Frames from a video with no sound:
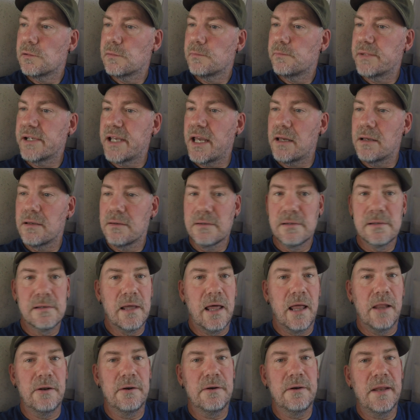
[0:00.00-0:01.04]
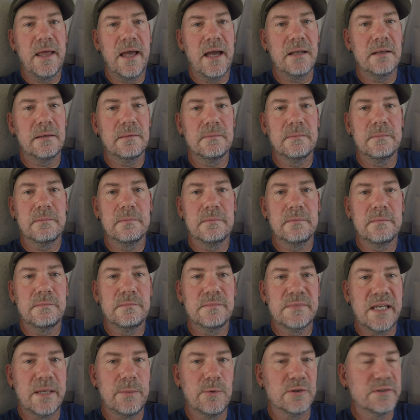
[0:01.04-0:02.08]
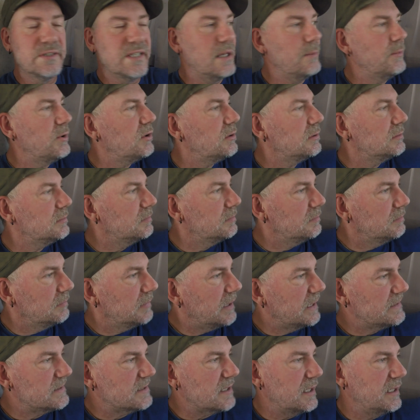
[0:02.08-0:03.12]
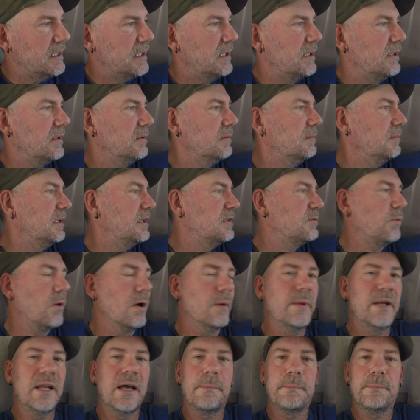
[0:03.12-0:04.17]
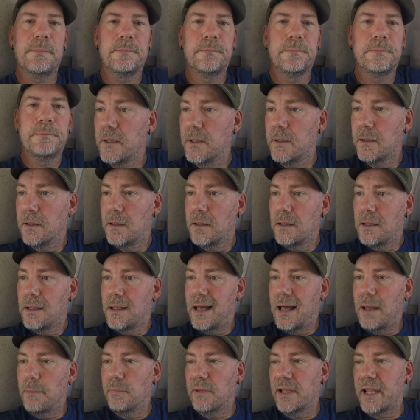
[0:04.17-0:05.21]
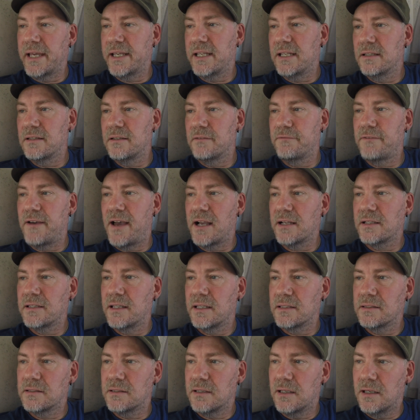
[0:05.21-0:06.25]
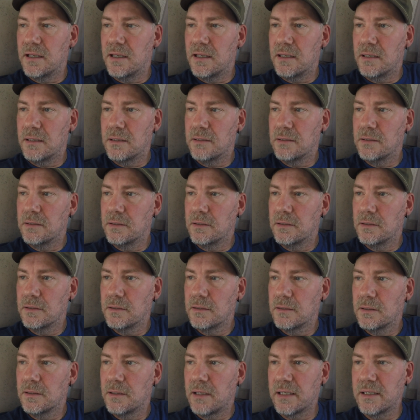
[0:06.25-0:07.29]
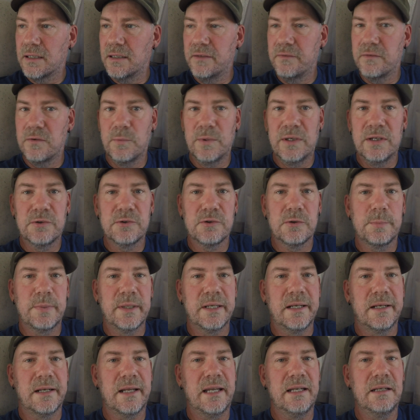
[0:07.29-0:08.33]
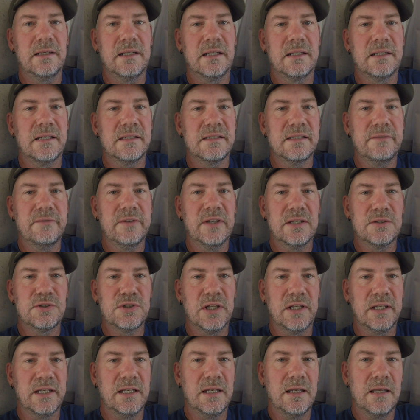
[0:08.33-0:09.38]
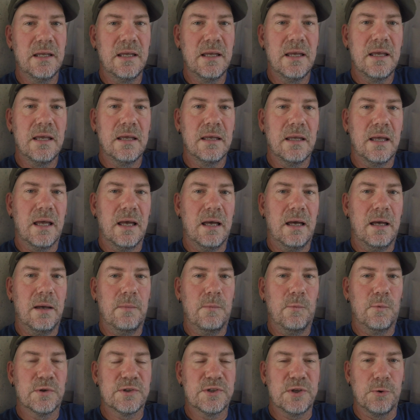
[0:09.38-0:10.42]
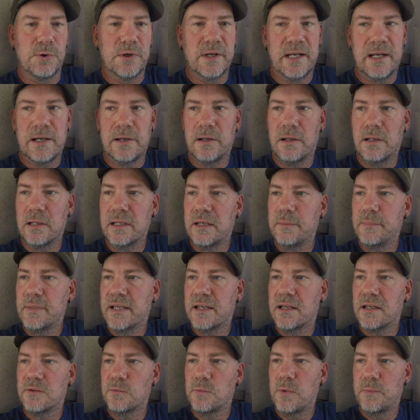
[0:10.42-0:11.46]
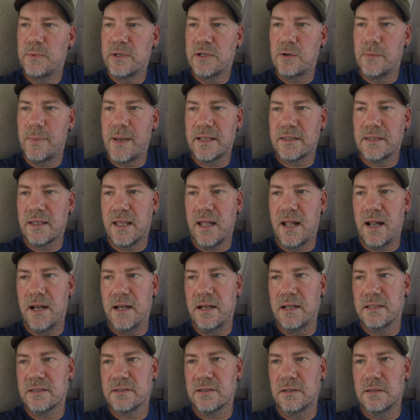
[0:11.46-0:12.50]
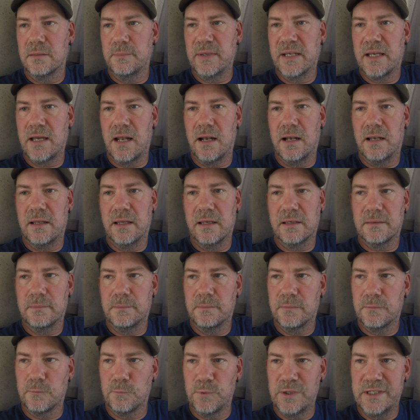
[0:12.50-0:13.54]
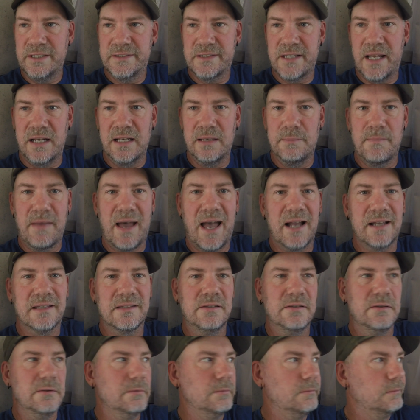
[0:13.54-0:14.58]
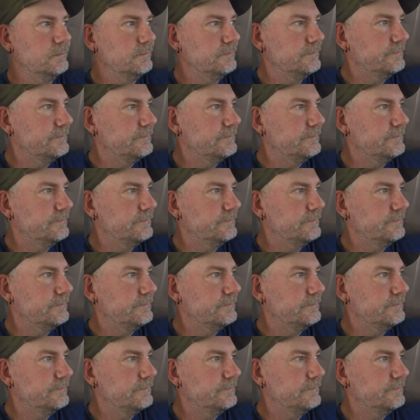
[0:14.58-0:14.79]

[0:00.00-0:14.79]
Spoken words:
But yeah, other than that, same old, same old. It's sunny here. It's warming up. I'm liking the fact that I can leave the windows open at night and it doesn't even get chilly. We're soaking it all in, because when we go back to Canada, it's going to be kind of like resetting back to,